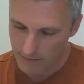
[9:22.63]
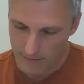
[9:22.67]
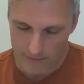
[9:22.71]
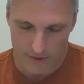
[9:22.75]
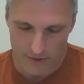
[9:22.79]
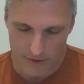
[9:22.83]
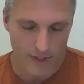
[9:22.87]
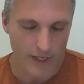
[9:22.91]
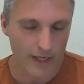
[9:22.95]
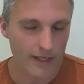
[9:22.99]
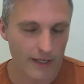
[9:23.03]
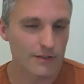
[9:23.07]

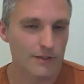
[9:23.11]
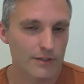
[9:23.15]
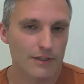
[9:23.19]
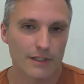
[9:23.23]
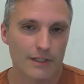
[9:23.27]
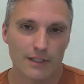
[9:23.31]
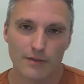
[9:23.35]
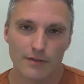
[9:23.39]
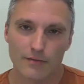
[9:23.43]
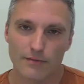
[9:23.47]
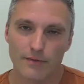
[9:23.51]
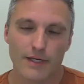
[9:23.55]

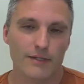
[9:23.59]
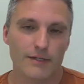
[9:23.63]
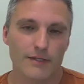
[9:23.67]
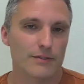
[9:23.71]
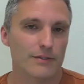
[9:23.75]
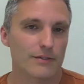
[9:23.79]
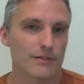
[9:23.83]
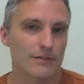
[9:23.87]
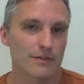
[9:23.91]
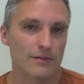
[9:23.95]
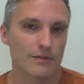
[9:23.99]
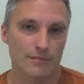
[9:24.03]
misogyny,
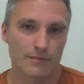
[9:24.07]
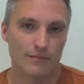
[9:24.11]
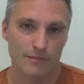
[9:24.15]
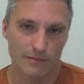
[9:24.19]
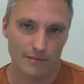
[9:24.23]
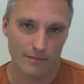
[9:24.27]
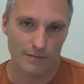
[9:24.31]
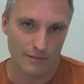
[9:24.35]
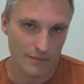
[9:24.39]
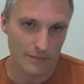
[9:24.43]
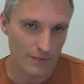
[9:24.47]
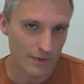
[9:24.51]

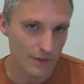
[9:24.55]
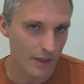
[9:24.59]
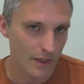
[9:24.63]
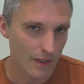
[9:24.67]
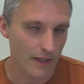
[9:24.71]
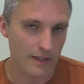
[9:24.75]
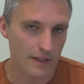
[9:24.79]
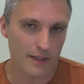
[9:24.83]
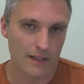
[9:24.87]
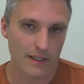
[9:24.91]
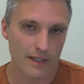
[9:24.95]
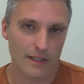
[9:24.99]
racism,
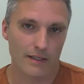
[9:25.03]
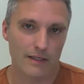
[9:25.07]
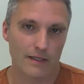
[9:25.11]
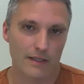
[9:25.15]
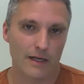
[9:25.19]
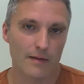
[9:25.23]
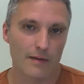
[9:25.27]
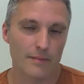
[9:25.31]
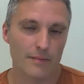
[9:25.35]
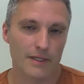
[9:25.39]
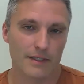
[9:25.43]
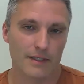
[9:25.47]
like
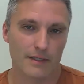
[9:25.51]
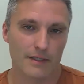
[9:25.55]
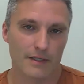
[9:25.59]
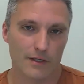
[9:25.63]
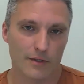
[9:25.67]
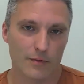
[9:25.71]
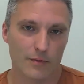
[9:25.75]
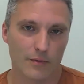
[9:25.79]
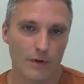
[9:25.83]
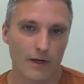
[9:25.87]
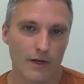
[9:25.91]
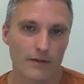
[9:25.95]
economic
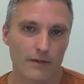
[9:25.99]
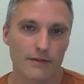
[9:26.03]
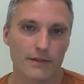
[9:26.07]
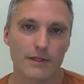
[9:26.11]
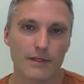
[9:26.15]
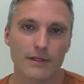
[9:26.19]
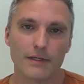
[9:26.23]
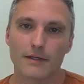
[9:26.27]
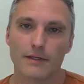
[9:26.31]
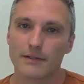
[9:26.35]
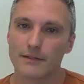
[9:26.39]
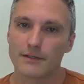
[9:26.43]

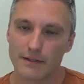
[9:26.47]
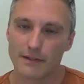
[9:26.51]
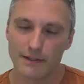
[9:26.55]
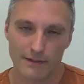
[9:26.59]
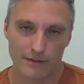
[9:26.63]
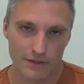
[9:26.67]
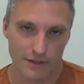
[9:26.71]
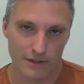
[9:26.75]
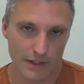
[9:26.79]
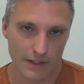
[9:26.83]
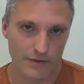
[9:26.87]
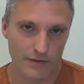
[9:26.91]
inequality,
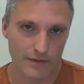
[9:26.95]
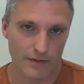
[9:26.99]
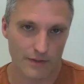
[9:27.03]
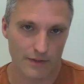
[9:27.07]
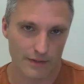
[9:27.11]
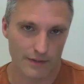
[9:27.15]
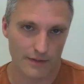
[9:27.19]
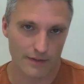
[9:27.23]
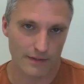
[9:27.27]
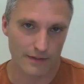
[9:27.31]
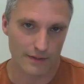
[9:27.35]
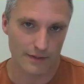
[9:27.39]

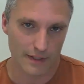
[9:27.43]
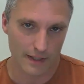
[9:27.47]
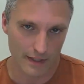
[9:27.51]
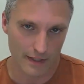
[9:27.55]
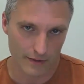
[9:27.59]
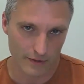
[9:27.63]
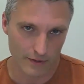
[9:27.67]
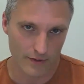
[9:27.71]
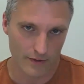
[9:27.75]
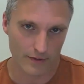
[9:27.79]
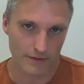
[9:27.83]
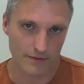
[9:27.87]
etc.
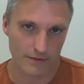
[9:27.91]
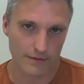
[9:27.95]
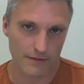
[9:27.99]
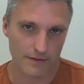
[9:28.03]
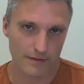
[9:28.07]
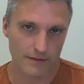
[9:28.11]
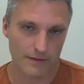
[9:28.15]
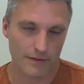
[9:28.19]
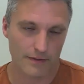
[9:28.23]
on Earth.